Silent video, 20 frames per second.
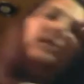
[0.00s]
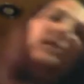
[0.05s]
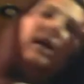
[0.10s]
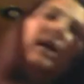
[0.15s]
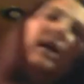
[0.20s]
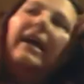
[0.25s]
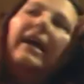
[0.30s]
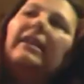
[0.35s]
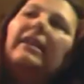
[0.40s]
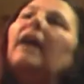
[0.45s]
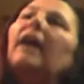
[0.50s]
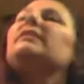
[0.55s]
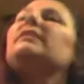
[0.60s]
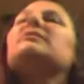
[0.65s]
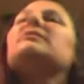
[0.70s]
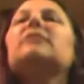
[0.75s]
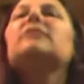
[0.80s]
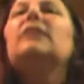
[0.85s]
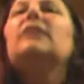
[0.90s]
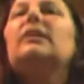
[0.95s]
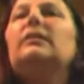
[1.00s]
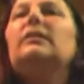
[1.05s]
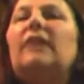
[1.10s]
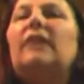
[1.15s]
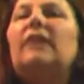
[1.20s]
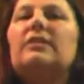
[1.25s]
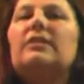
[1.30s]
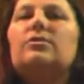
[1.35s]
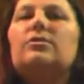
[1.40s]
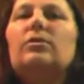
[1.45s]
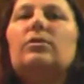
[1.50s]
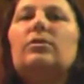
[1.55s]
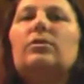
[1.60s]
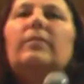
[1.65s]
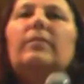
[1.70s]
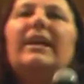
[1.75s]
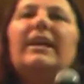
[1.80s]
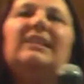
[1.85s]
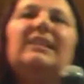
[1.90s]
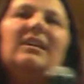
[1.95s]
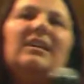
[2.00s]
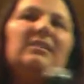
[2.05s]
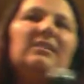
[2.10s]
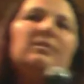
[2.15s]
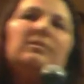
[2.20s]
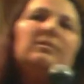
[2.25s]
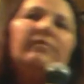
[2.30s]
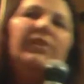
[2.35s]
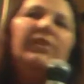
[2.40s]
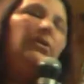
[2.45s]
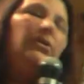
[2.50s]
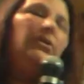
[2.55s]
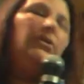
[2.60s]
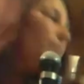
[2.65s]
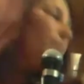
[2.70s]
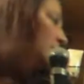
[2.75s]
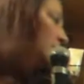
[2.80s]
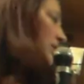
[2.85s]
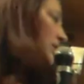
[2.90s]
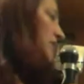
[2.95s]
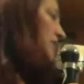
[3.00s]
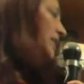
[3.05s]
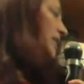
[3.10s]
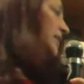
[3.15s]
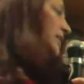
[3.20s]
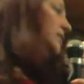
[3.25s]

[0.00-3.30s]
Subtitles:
and honestly, guys, all the money does for you is let you